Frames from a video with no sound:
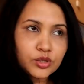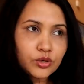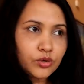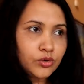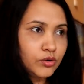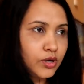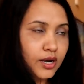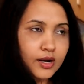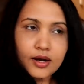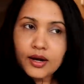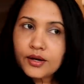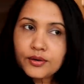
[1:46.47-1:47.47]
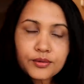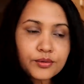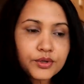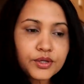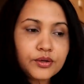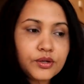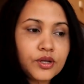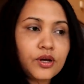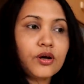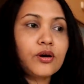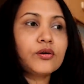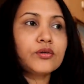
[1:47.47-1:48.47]
so I don't know where you're gonna
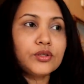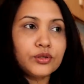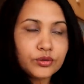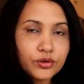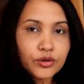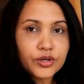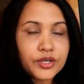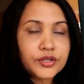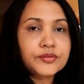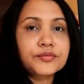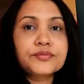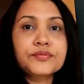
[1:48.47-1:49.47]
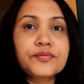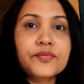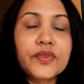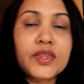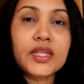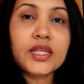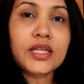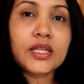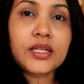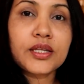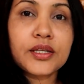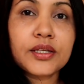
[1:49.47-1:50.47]
go. But go Ma, I was dropping
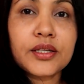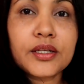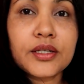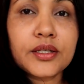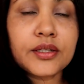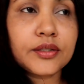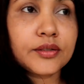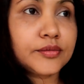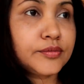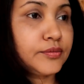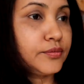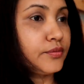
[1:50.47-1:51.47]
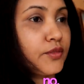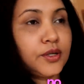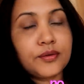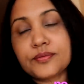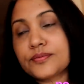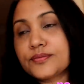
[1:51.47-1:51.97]
Salty Springs. No.